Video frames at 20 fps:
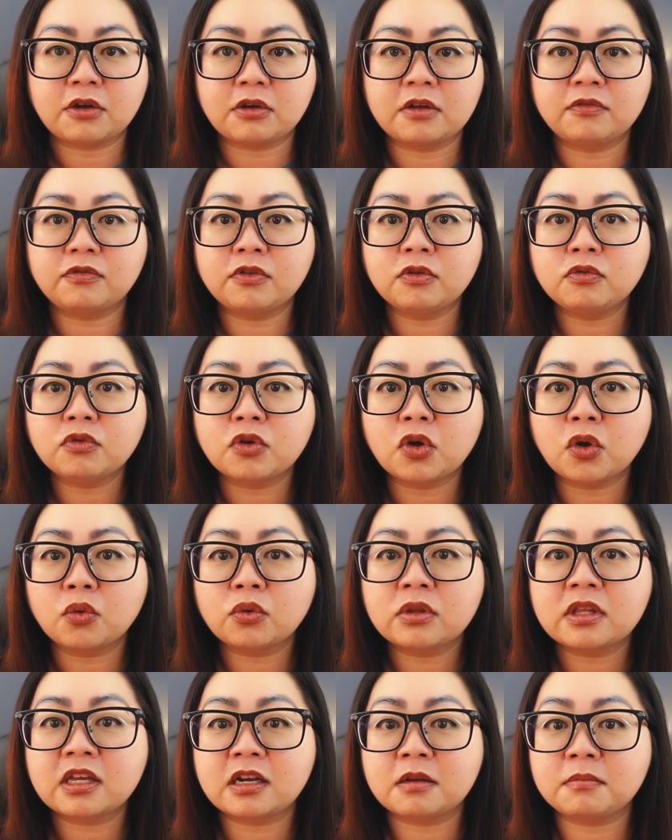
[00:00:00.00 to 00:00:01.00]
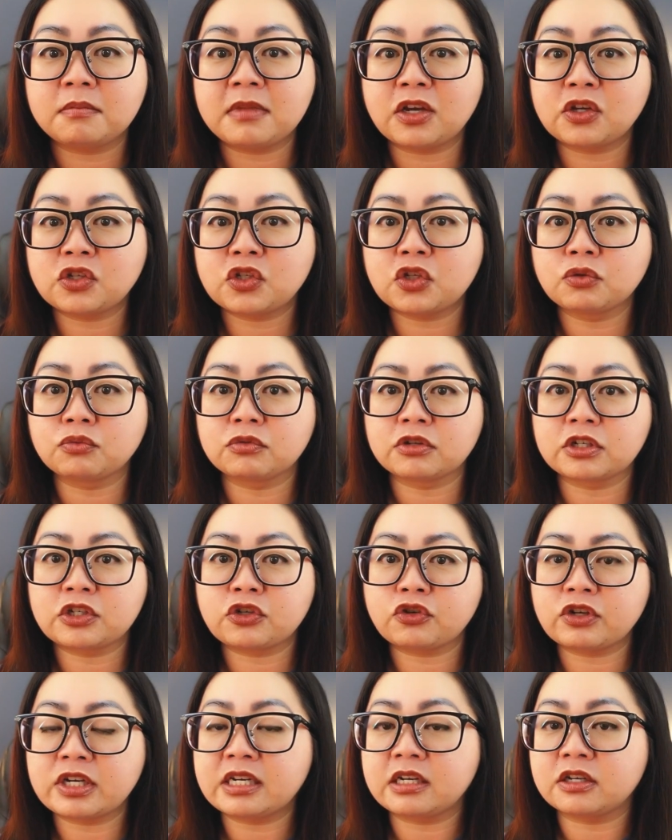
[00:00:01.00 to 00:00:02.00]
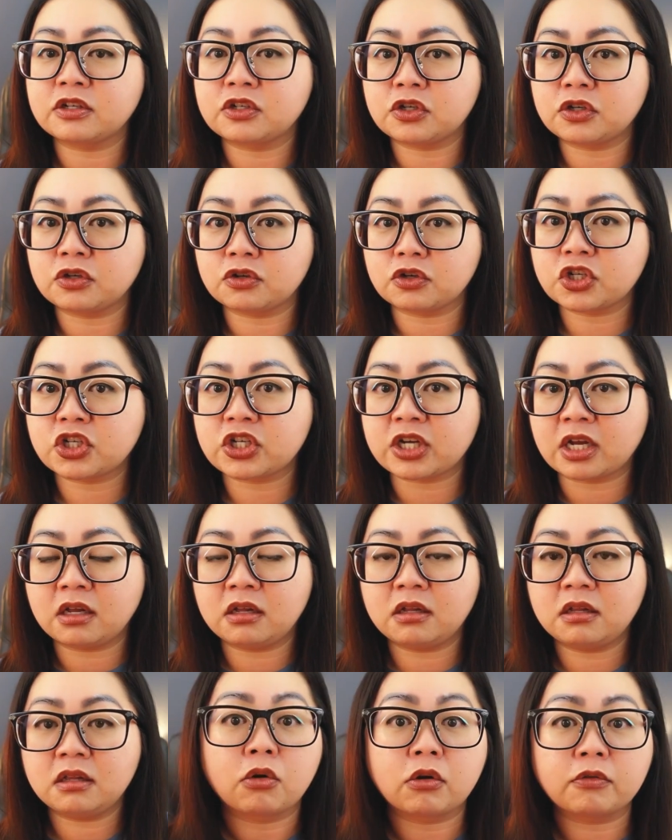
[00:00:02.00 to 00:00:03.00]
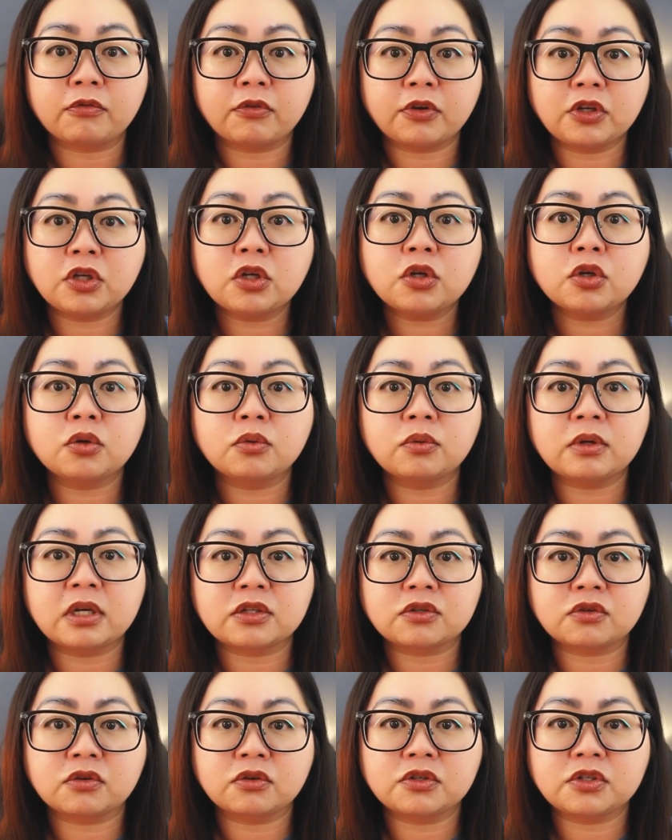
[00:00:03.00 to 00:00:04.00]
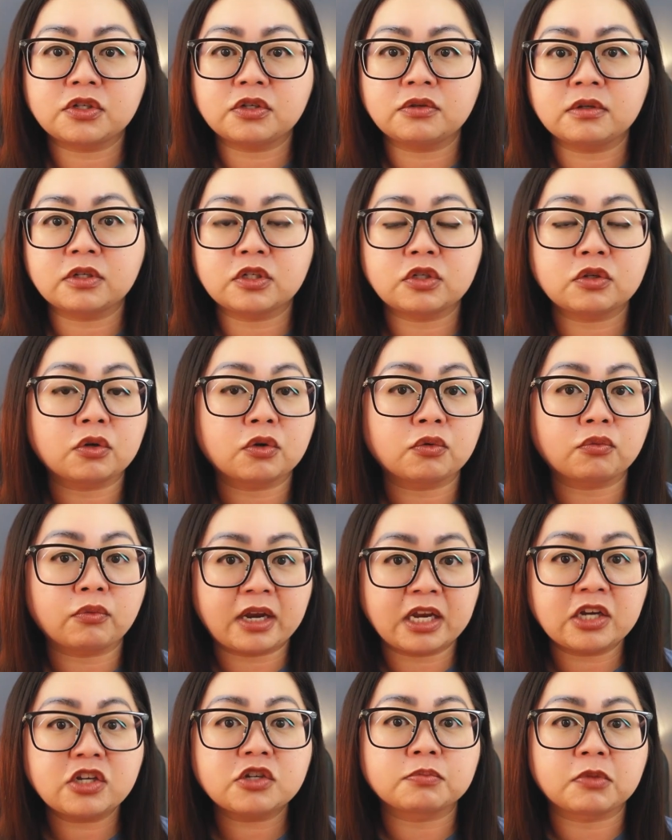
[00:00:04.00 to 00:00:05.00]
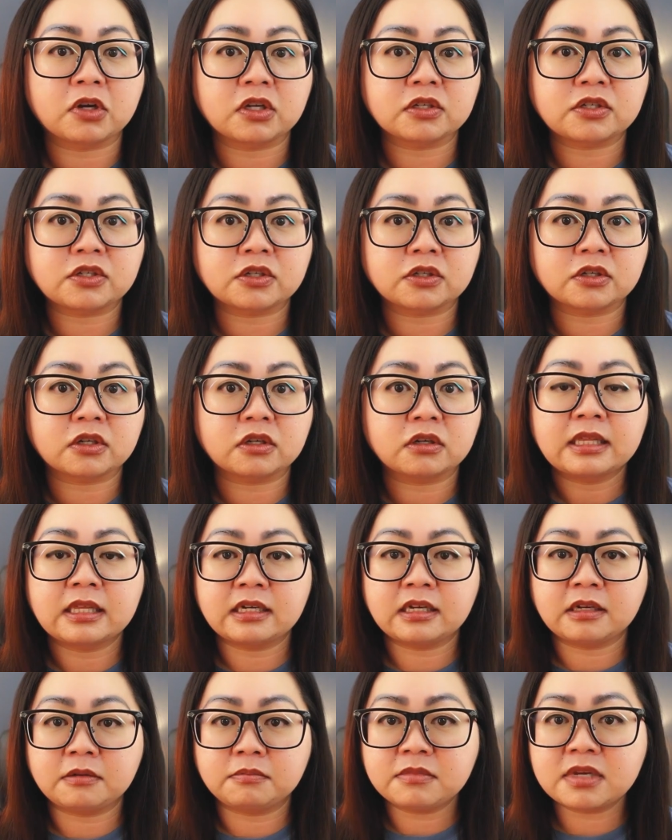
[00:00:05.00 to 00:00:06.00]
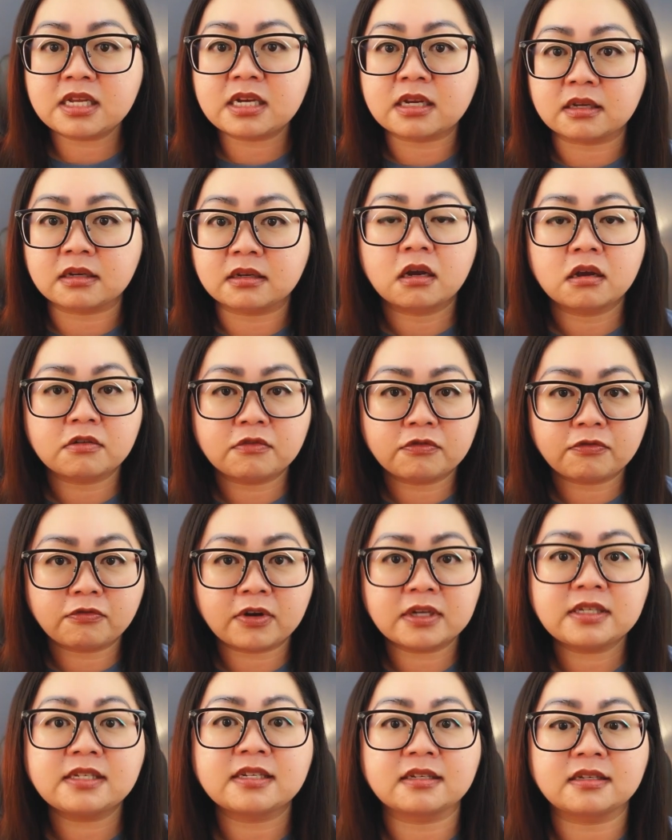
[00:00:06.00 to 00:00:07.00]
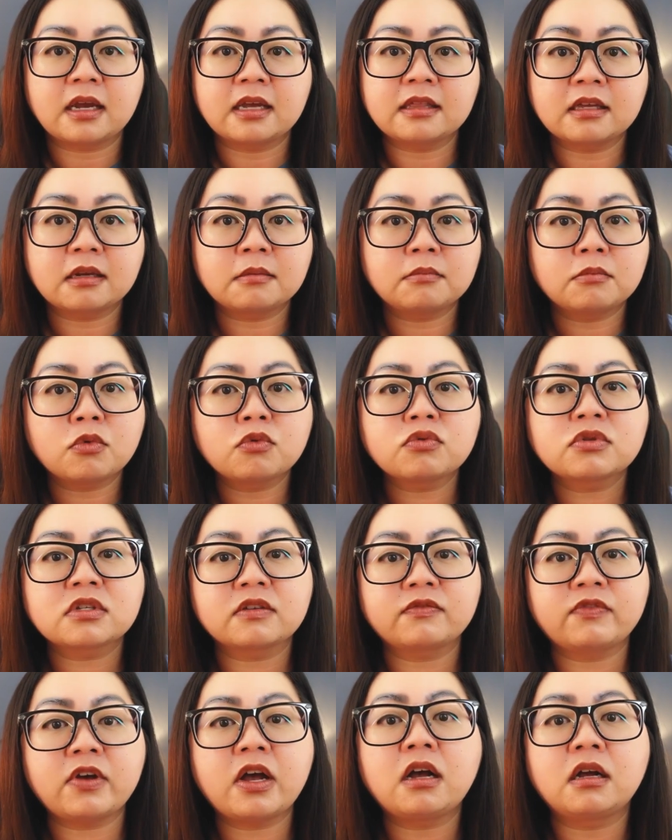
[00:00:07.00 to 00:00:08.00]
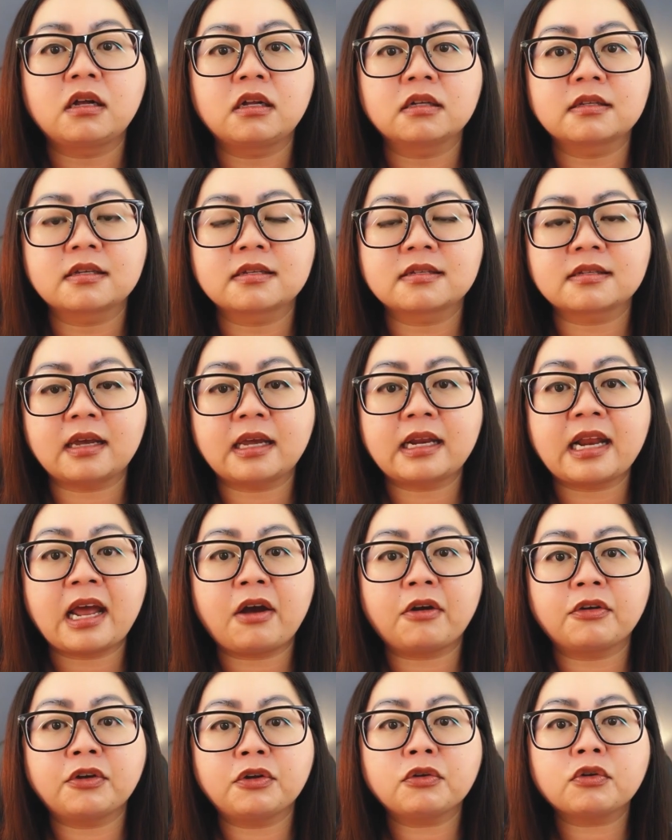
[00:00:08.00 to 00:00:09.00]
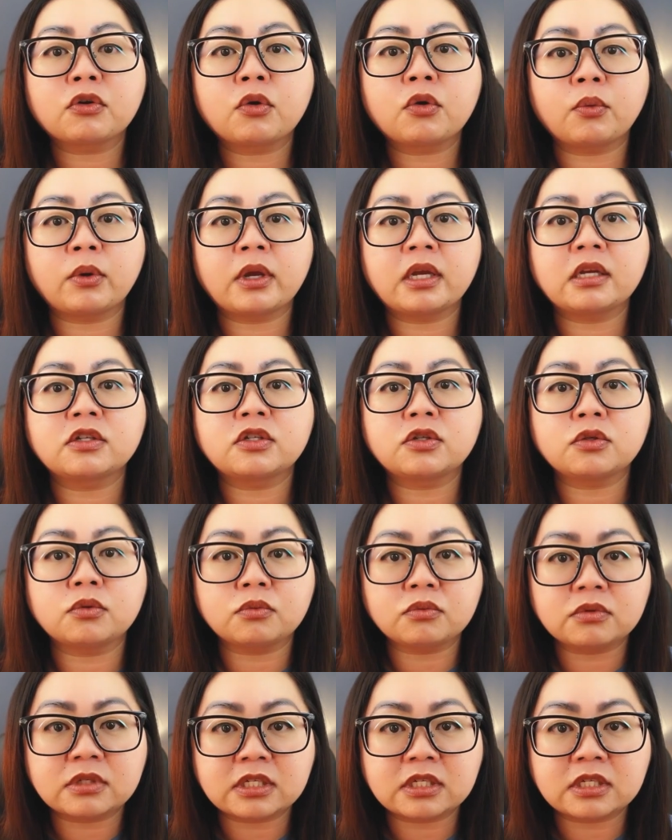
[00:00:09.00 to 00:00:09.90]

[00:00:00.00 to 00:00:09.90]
Now, if you know that it makes you retreat into your shell, or for you, it turns you into a rage monster, then admit it, confront it, and then most of all, decide how you're going to